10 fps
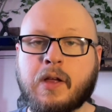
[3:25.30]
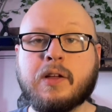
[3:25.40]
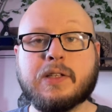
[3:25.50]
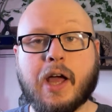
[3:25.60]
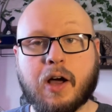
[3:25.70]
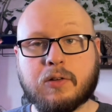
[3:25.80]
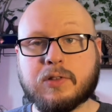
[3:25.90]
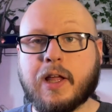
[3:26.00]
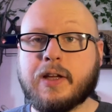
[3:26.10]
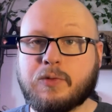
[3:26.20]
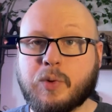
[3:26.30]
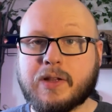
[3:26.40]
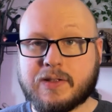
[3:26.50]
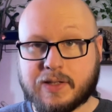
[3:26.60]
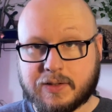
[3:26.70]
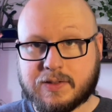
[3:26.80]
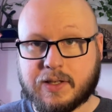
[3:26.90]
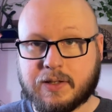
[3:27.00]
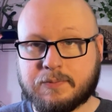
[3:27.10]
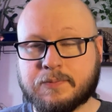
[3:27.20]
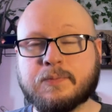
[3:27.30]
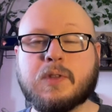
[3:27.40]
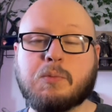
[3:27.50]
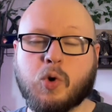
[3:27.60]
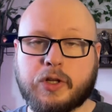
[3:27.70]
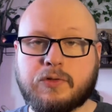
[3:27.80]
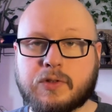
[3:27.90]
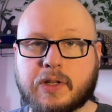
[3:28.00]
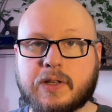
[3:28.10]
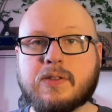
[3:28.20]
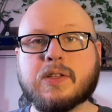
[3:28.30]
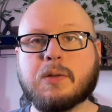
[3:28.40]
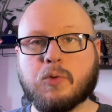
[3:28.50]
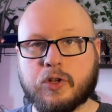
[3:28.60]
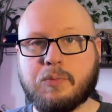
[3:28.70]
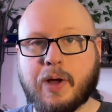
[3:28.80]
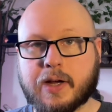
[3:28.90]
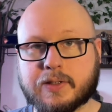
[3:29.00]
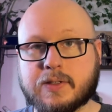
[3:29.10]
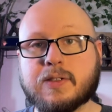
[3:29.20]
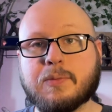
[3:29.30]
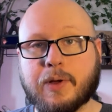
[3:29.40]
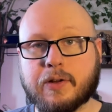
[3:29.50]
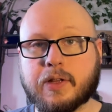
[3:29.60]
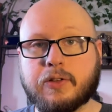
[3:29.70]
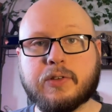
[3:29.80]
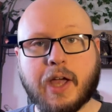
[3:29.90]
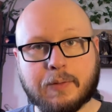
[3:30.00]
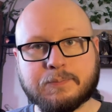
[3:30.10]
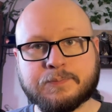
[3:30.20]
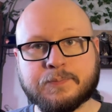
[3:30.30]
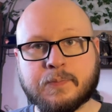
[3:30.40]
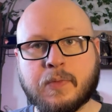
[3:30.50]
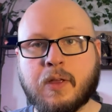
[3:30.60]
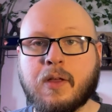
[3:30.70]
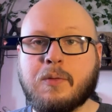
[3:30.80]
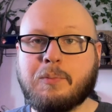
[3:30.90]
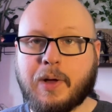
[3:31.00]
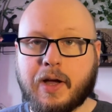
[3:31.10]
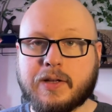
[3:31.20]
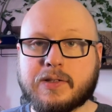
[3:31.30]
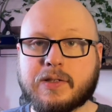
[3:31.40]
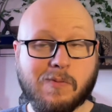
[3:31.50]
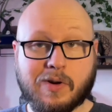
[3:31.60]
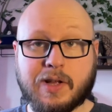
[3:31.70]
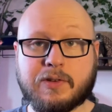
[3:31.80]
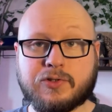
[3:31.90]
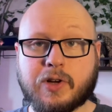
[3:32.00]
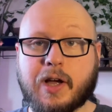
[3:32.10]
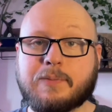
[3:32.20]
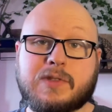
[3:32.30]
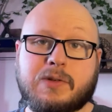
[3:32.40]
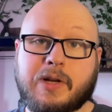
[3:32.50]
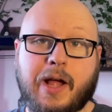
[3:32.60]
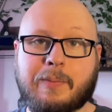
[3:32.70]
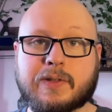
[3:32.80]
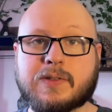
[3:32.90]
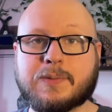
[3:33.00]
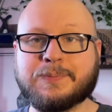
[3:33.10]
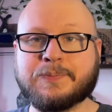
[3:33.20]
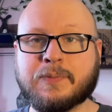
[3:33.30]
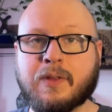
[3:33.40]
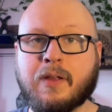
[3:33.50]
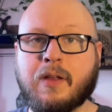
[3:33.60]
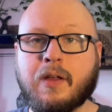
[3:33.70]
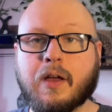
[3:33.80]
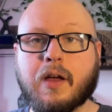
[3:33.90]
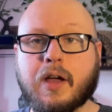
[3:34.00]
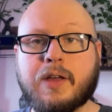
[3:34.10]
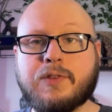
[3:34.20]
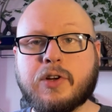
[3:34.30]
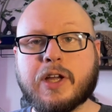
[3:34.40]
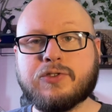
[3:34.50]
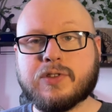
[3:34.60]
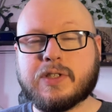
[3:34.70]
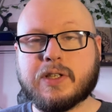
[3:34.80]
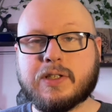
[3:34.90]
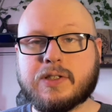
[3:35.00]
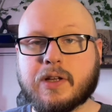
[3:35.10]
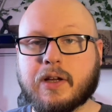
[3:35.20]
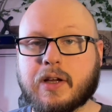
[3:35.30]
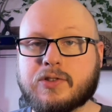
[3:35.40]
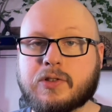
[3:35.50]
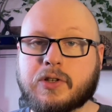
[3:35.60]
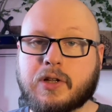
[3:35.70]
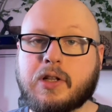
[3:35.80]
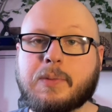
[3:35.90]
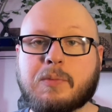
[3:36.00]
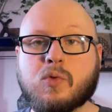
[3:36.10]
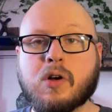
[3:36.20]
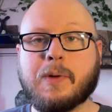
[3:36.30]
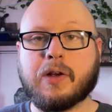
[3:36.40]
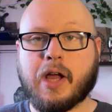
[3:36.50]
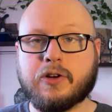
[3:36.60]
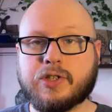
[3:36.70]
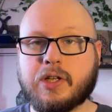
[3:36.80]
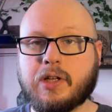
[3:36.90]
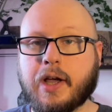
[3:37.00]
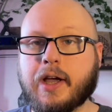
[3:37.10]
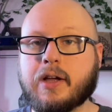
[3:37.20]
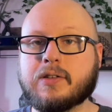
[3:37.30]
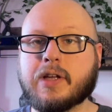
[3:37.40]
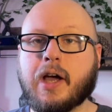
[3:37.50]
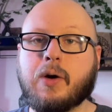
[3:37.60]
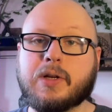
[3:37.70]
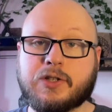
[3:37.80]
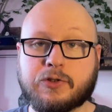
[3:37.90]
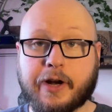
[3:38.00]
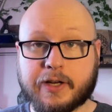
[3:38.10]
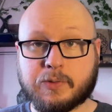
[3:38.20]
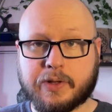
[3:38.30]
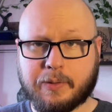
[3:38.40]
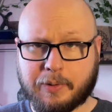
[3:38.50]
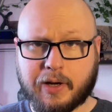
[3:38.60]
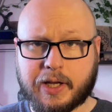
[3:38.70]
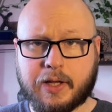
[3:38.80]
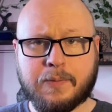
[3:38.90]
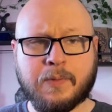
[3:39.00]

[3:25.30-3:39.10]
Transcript: Now, like with sensing, the more you do this and the more you practice, the better that you'll get. But give it a try and see what happens. If you're interested to learn a little bit more about energy and how it interacts with the body,